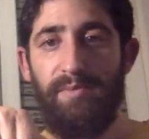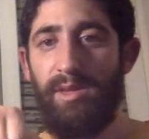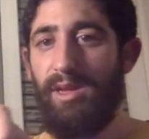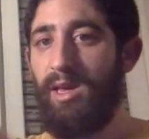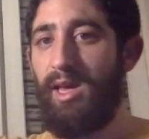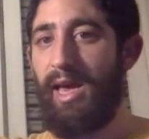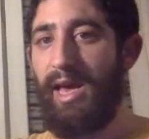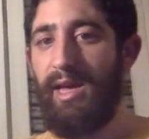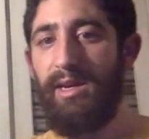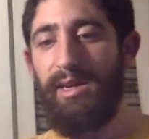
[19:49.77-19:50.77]

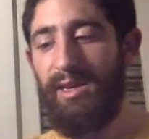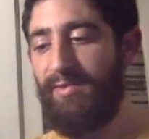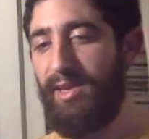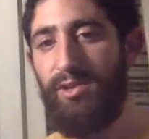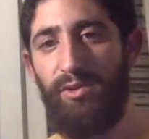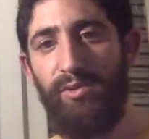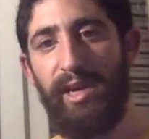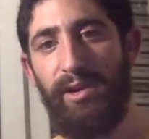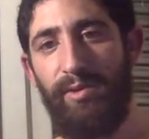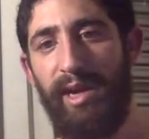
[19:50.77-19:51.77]
And if they do
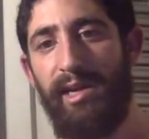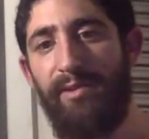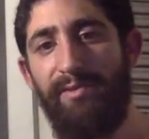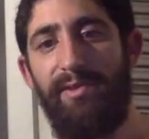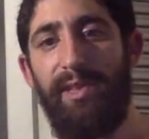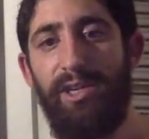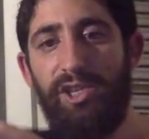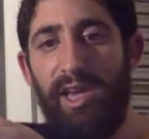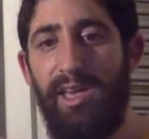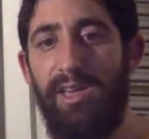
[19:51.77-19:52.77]
get a rain cover for the
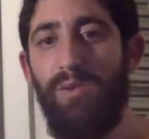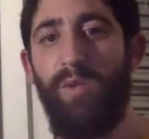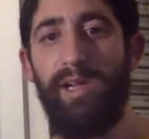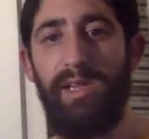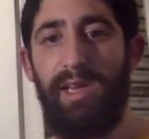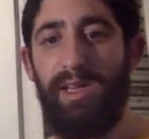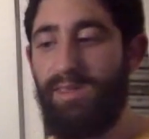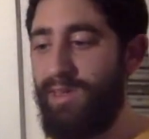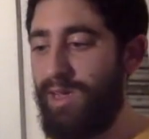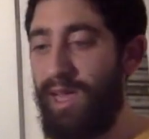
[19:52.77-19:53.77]
J, will
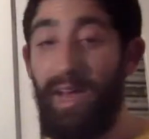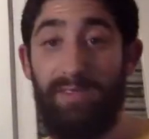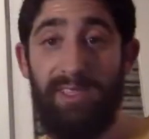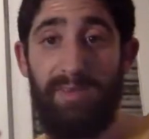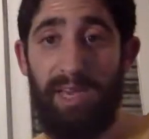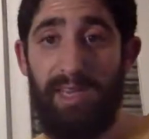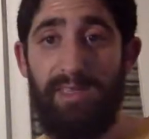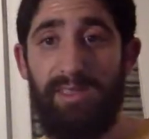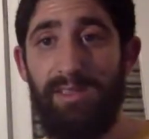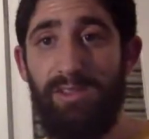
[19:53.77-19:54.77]
it have a space
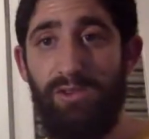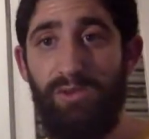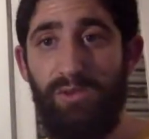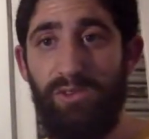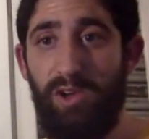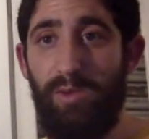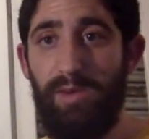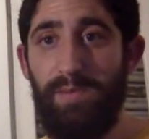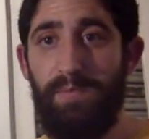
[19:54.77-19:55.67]
to stow it?